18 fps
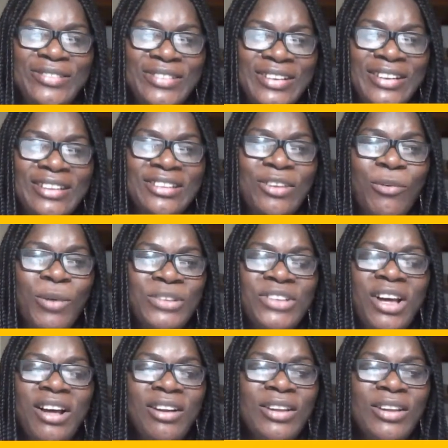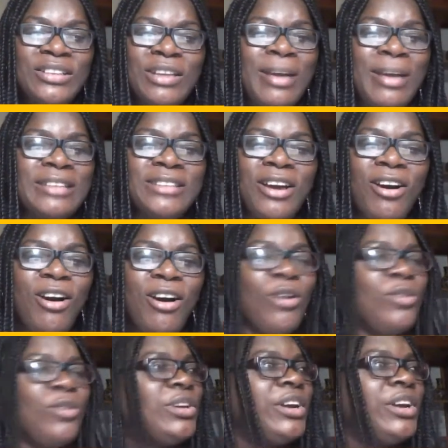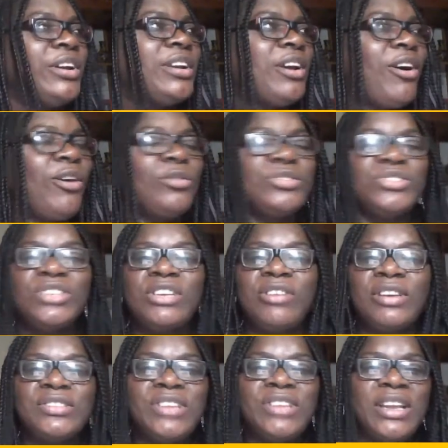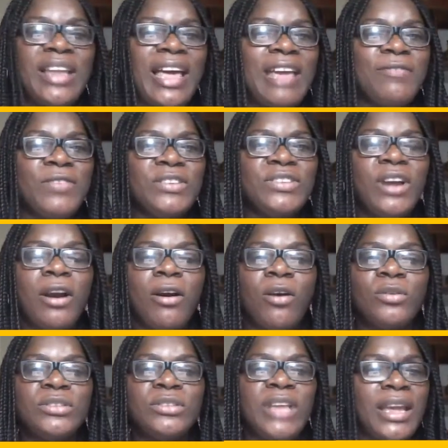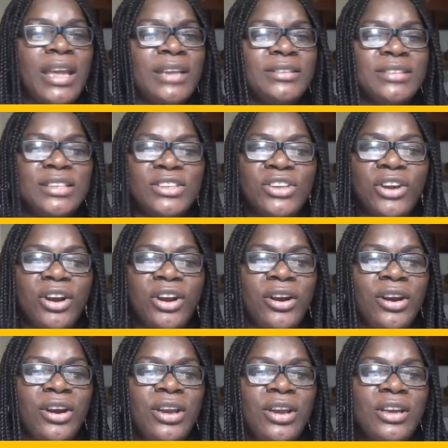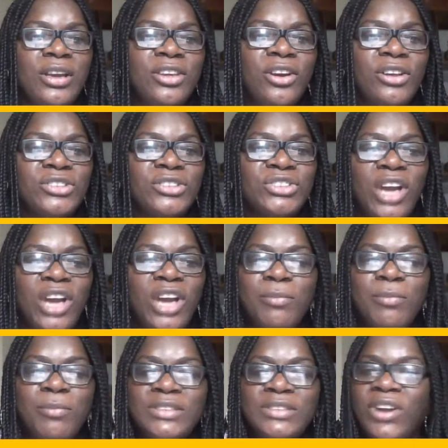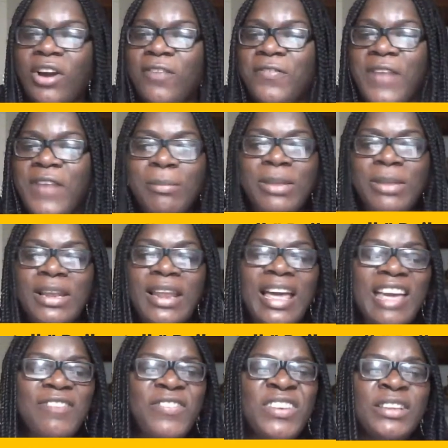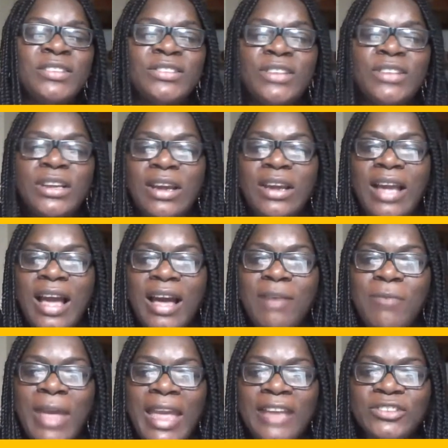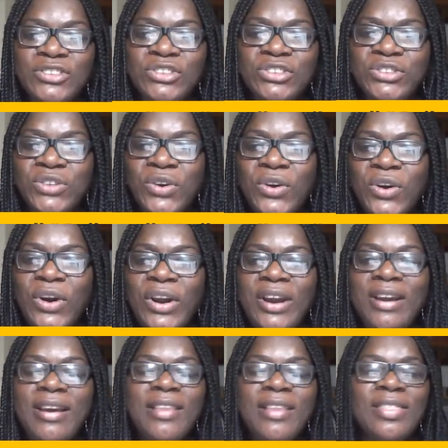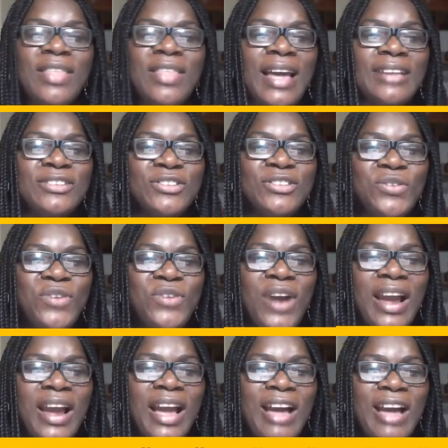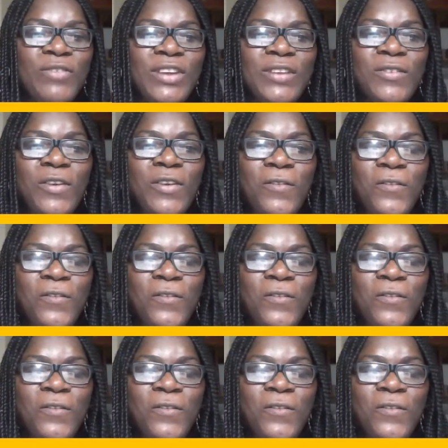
So what's no matter how serious your life is or how hectic your job is or family life is, ensure that you are having